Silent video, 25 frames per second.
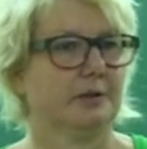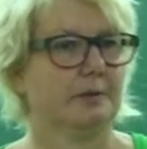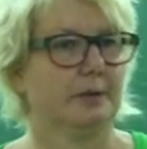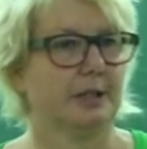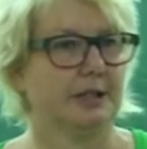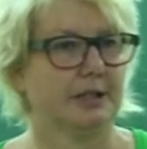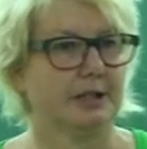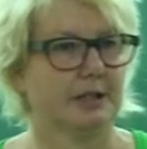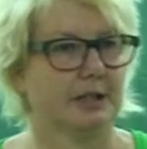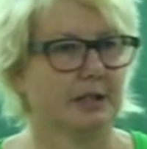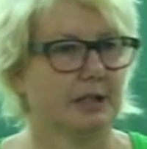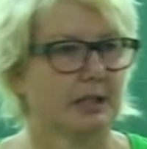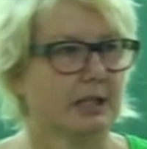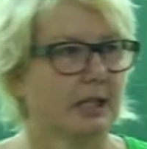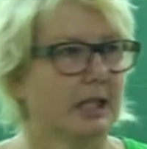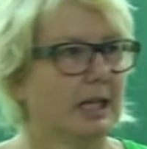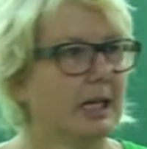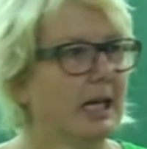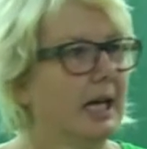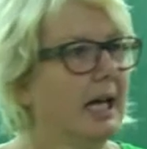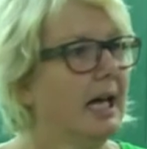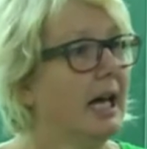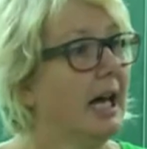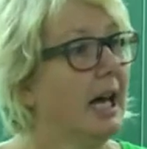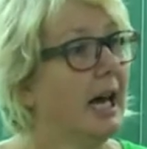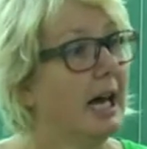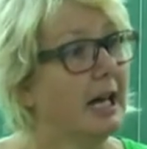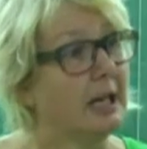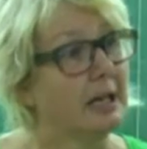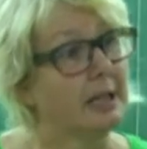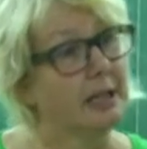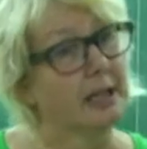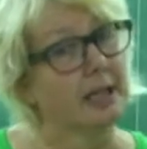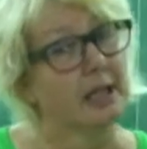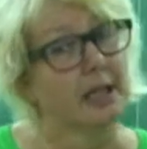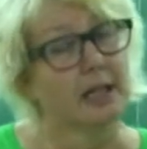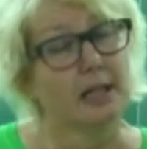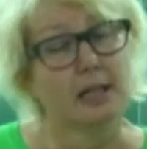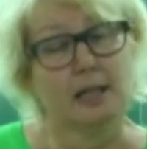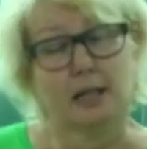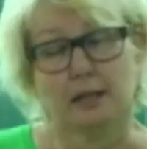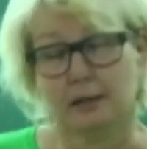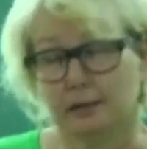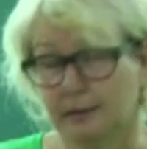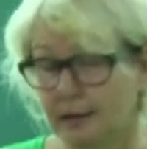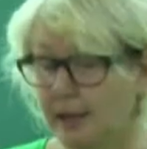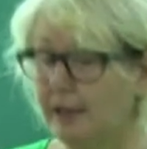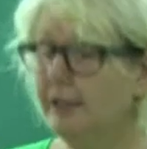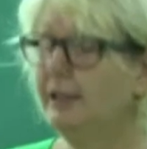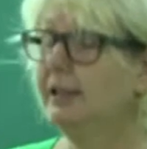question. And
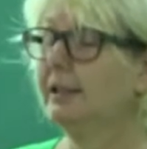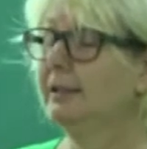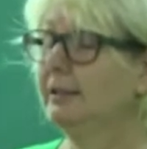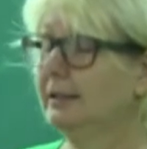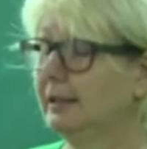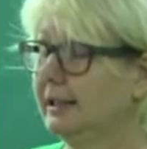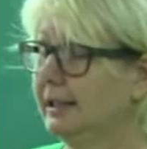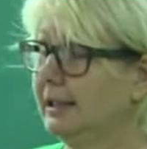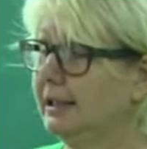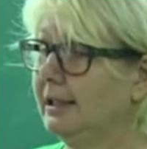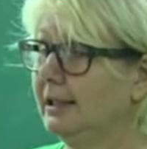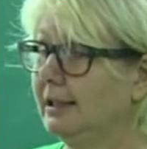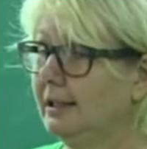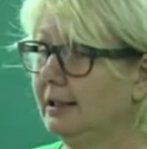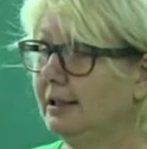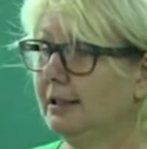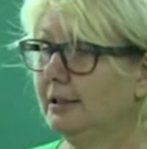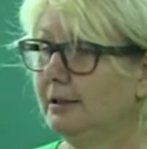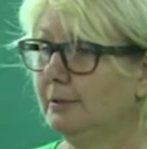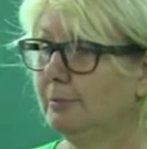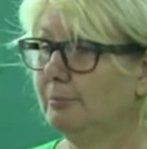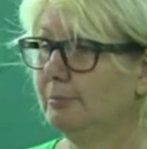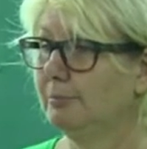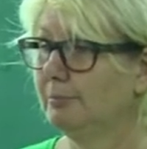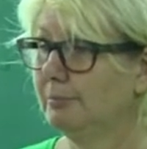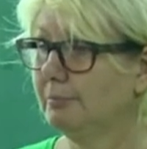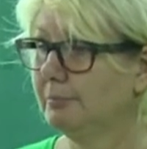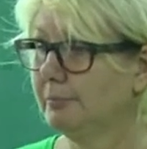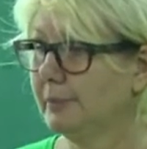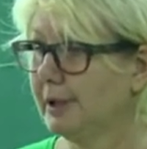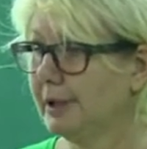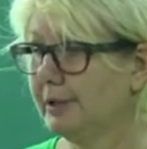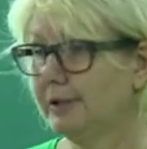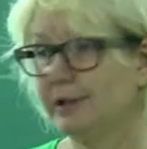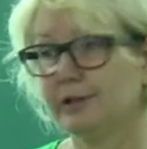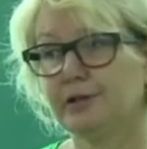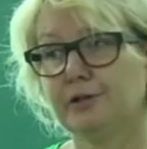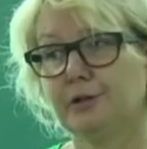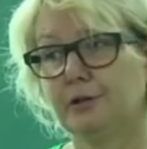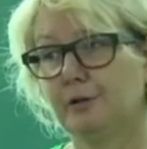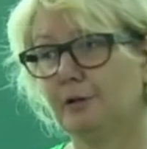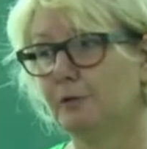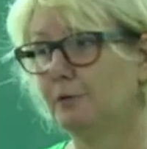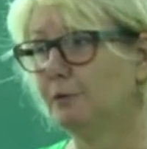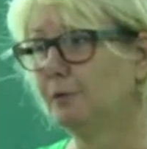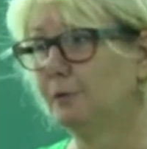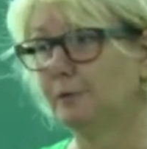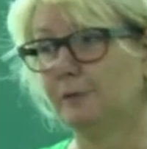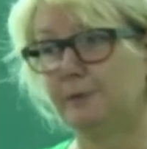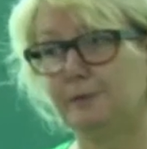luckily, there is a
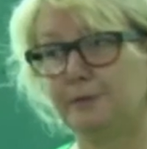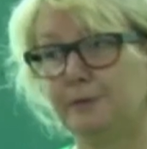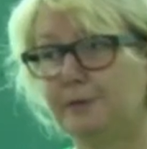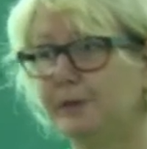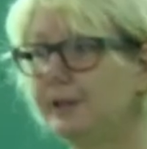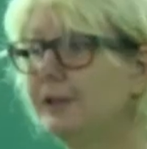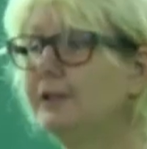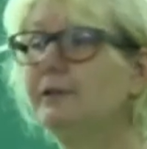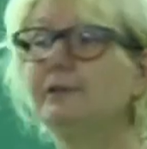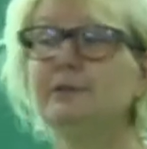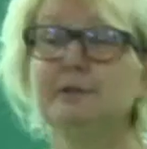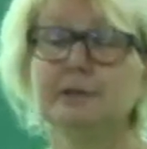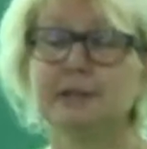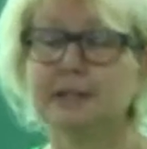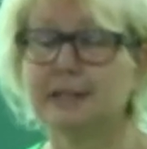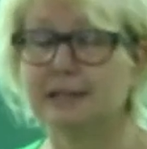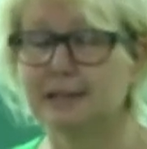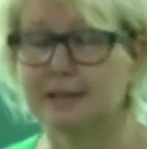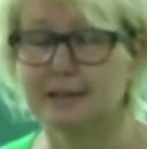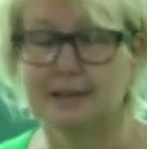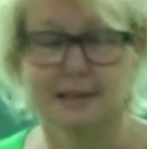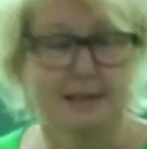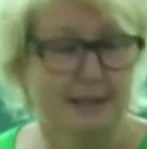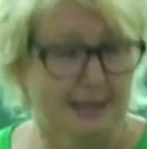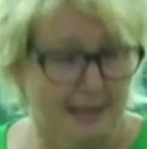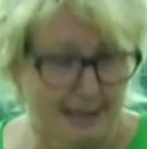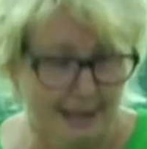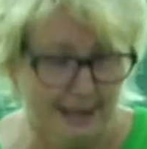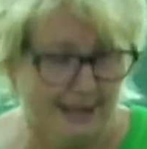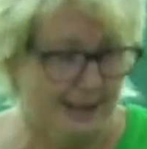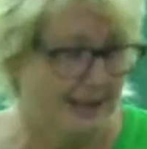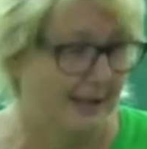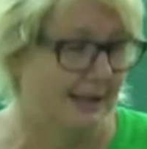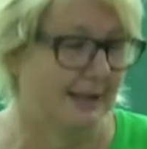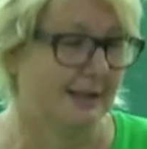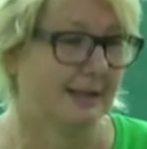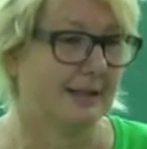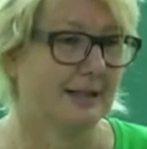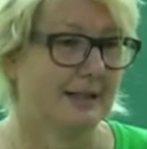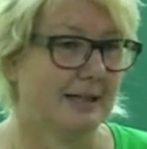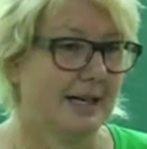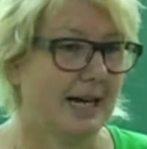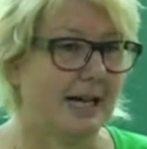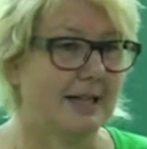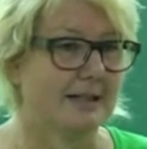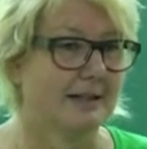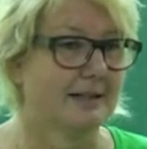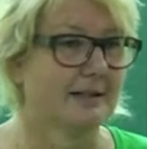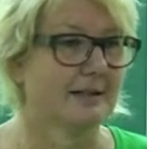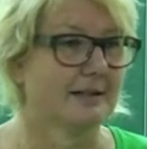whole field in TA that
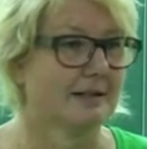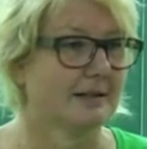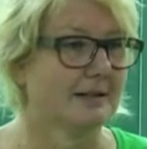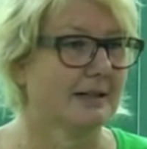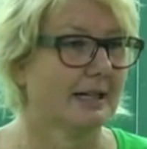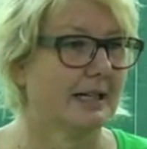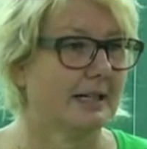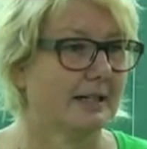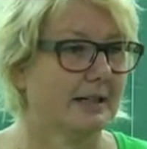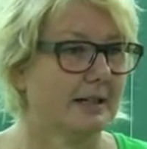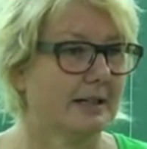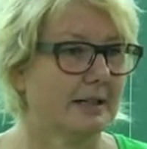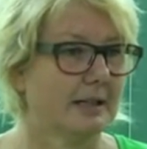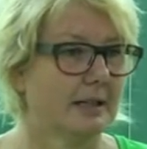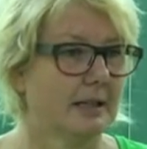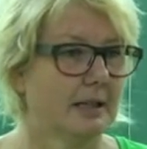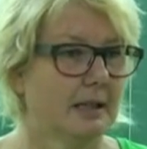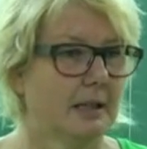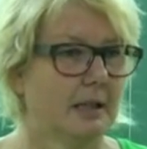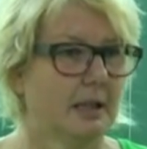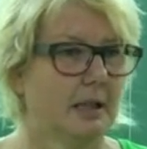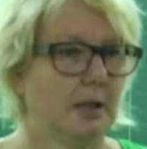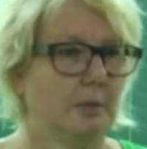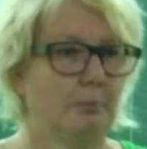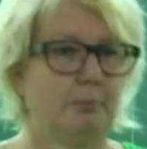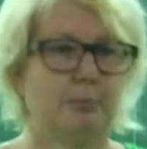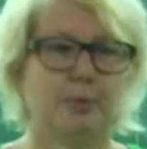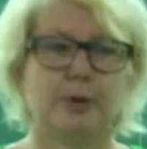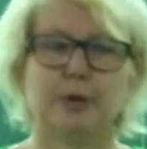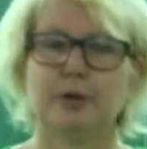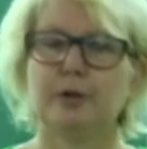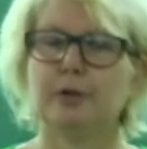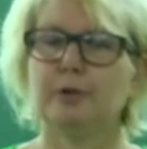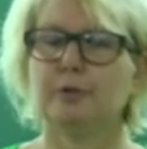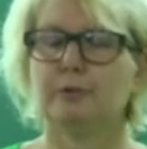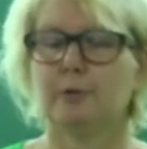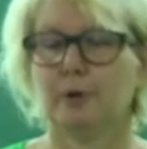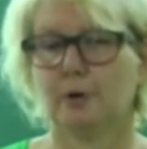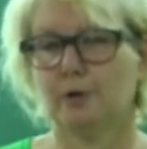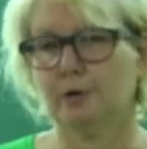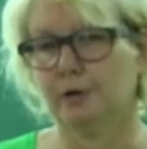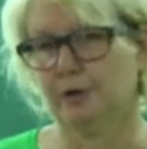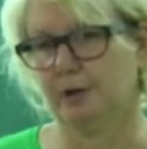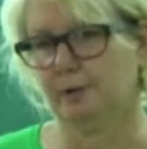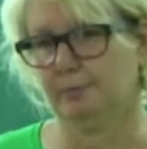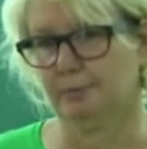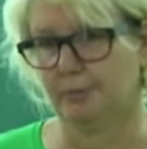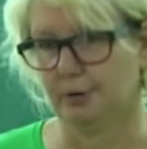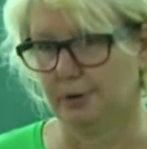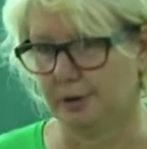answers that. Byrne
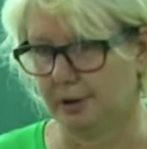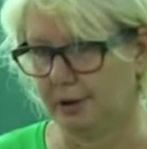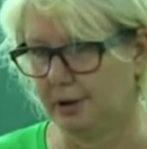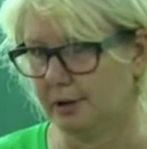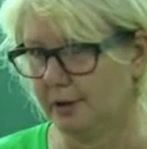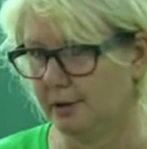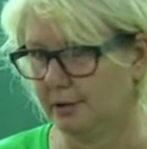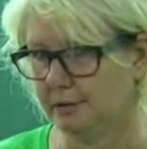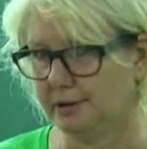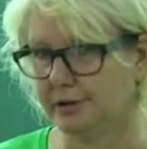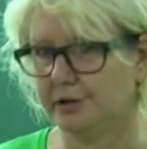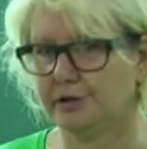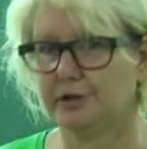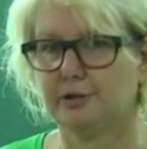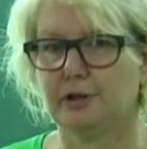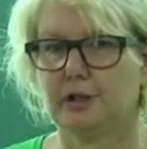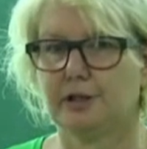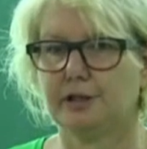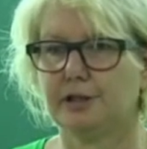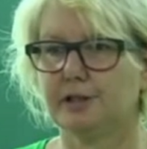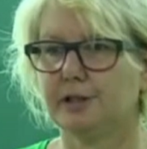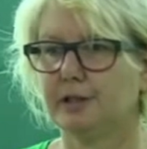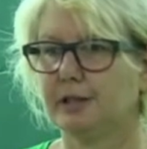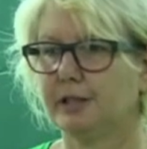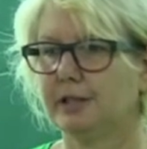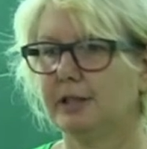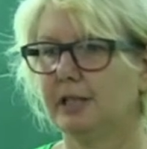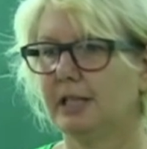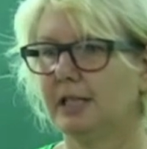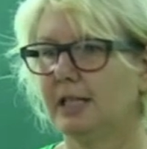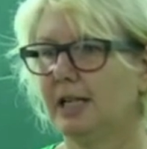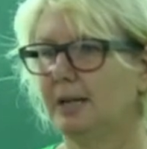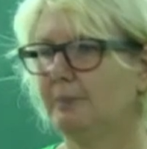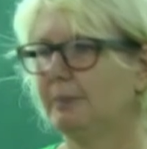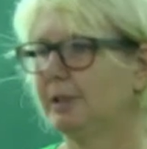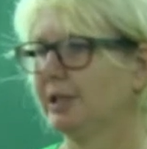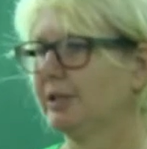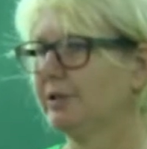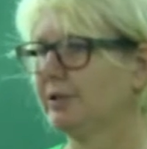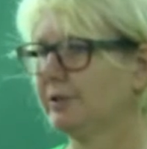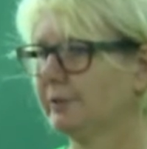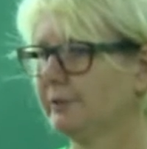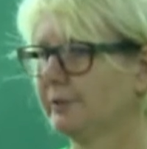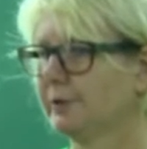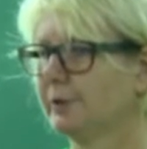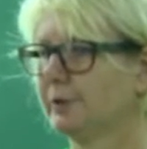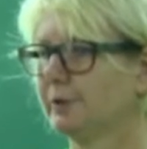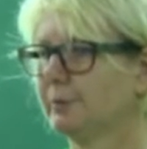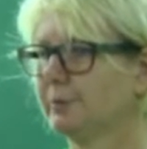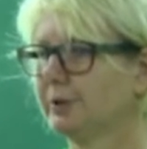wrote a book called Structure and Dynamics
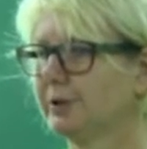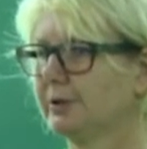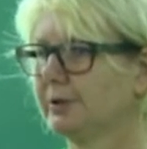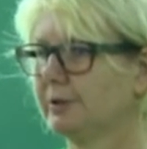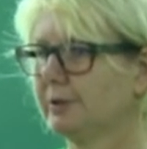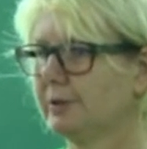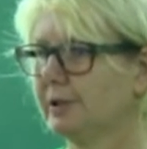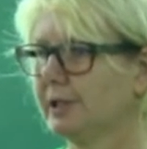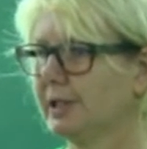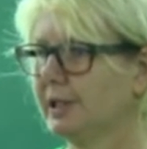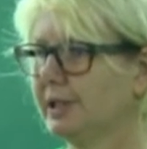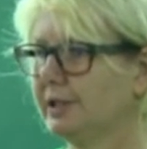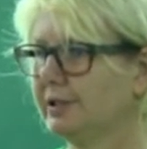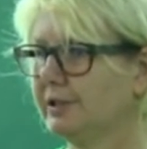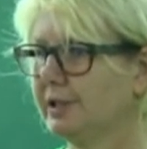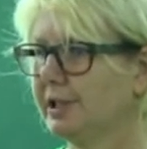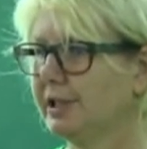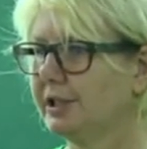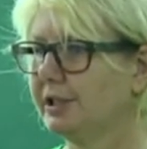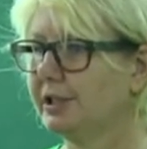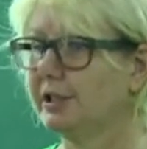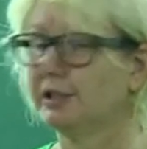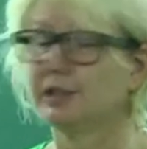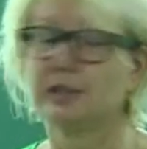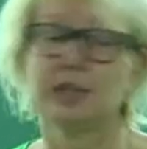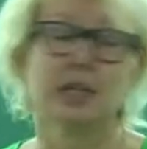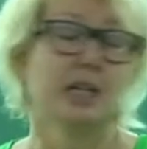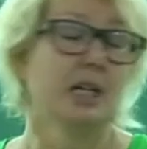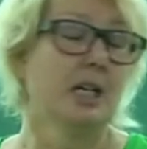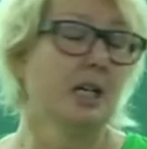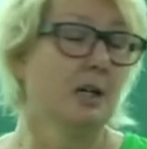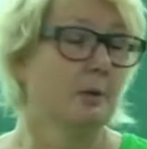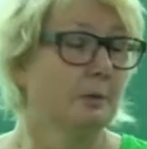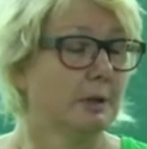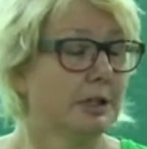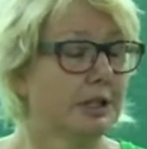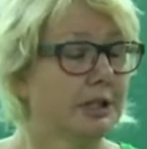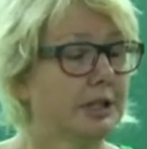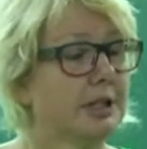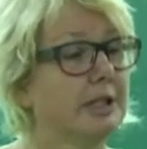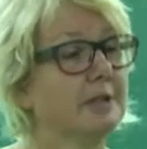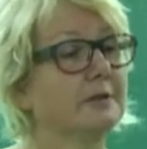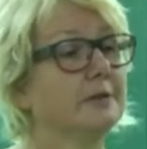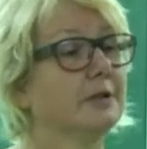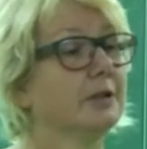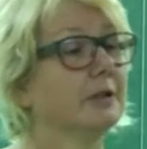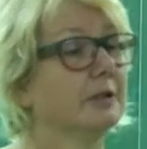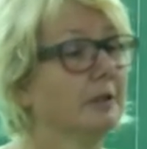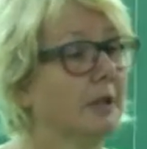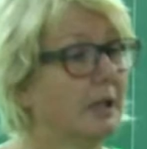of Groups and Organizations, which
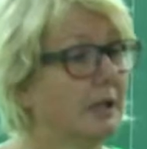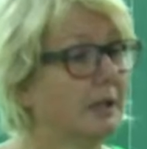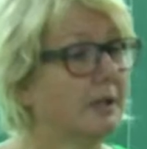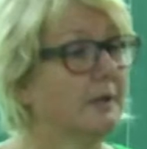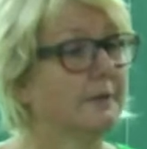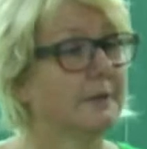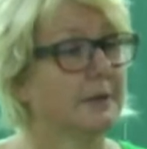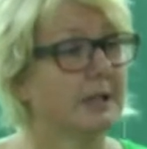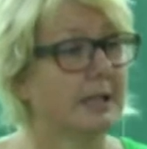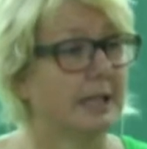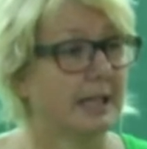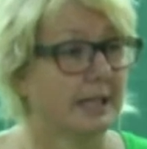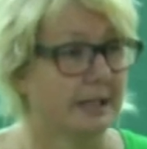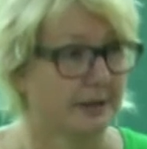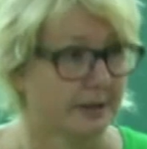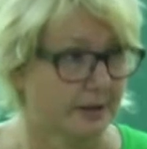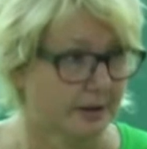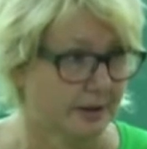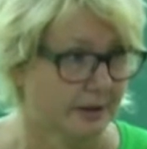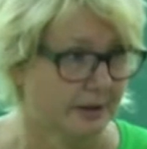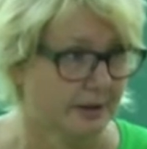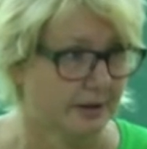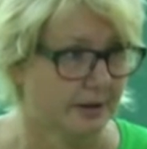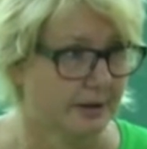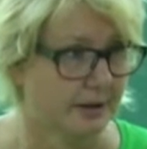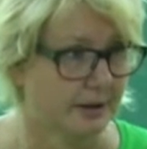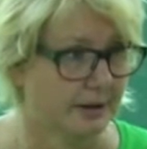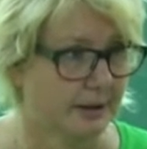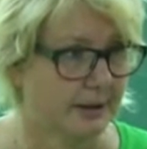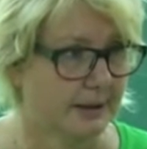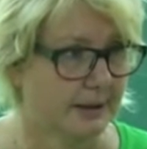gives a lot of the answers.